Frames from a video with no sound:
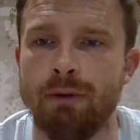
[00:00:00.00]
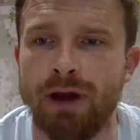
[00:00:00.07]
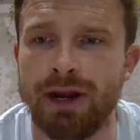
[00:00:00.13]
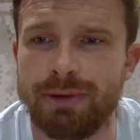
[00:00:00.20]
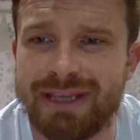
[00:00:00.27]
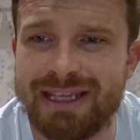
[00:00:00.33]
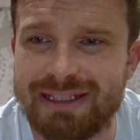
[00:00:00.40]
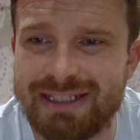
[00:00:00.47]
Why
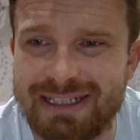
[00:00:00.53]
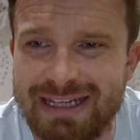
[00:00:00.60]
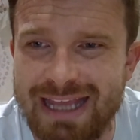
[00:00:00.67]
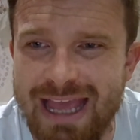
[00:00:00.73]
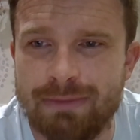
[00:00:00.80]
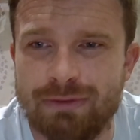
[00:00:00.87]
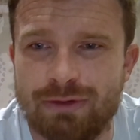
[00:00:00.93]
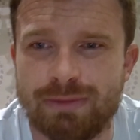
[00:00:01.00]
do we keep seeing
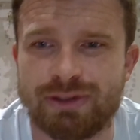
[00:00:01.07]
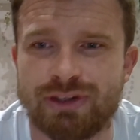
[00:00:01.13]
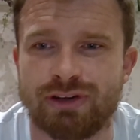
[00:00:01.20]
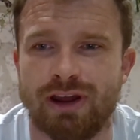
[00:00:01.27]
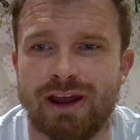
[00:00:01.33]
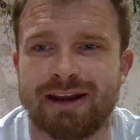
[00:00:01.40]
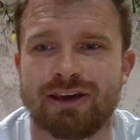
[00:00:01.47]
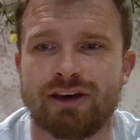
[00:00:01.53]
Emery, Mr.
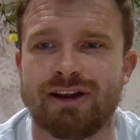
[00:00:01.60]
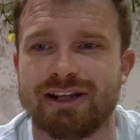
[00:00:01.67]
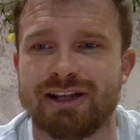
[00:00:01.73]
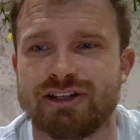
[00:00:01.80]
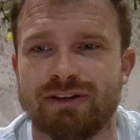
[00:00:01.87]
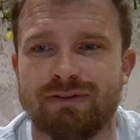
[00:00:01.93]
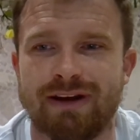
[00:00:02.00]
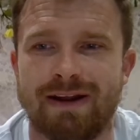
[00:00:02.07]
United and
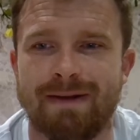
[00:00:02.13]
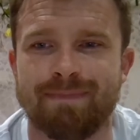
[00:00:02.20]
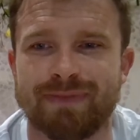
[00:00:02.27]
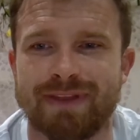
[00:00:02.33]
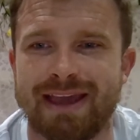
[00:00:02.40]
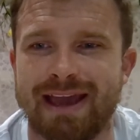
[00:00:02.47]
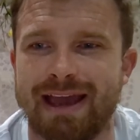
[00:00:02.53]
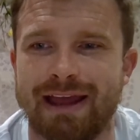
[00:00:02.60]
Garnacho Villa?
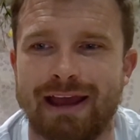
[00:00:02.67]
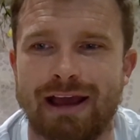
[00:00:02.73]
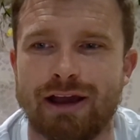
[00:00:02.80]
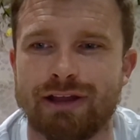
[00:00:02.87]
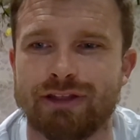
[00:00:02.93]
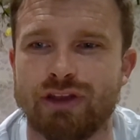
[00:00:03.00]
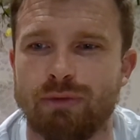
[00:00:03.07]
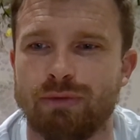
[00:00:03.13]
Yeah,
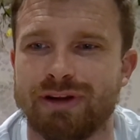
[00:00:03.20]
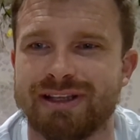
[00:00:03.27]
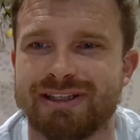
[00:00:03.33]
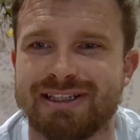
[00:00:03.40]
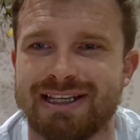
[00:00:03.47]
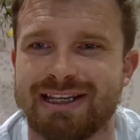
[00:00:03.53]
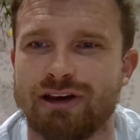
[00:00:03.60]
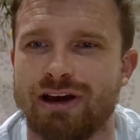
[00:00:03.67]
I don't want to
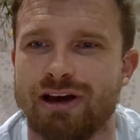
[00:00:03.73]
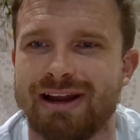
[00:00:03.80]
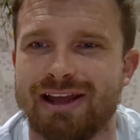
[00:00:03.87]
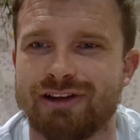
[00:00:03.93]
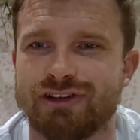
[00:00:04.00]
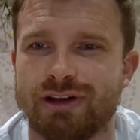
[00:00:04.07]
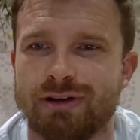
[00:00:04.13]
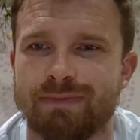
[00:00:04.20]
see
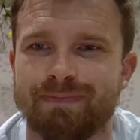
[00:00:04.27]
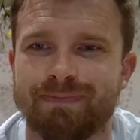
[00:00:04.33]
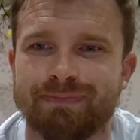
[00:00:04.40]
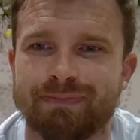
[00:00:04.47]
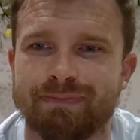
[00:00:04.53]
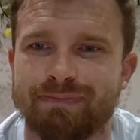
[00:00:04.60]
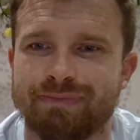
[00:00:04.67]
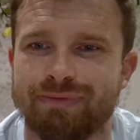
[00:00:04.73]
Garnacho
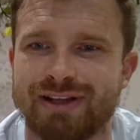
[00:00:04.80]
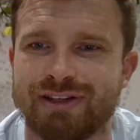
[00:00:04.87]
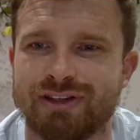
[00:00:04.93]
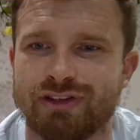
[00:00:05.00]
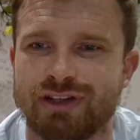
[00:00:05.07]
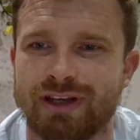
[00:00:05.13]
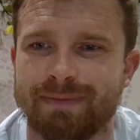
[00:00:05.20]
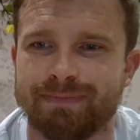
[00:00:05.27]
brace
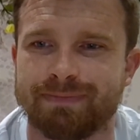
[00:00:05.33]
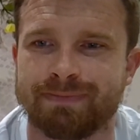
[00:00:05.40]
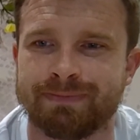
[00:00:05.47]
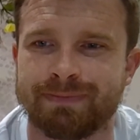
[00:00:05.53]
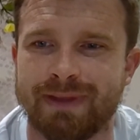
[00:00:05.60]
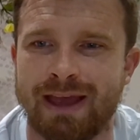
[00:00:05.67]
the ship.